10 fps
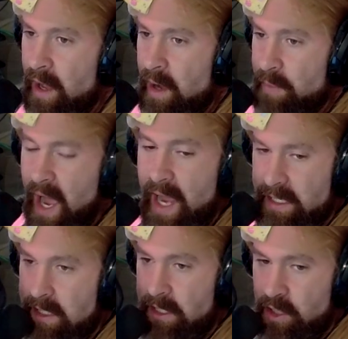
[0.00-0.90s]
pie
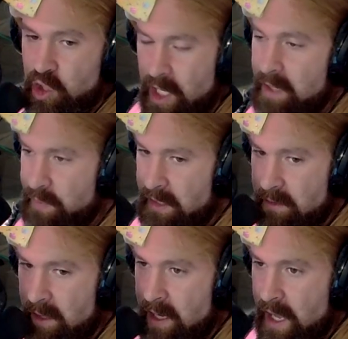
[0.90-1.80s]
eating
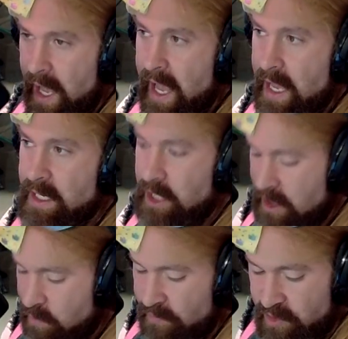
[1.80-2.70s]
champion, and
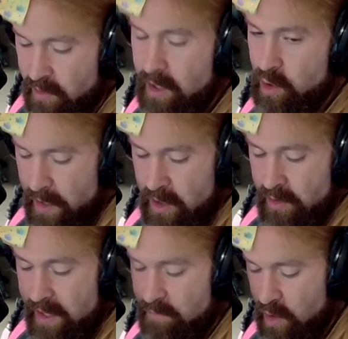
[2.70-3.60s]
he moves around
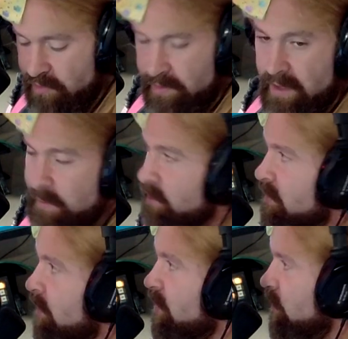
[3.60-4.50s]
quicker than most
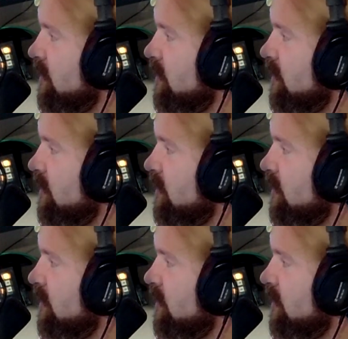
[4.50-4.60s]
WWE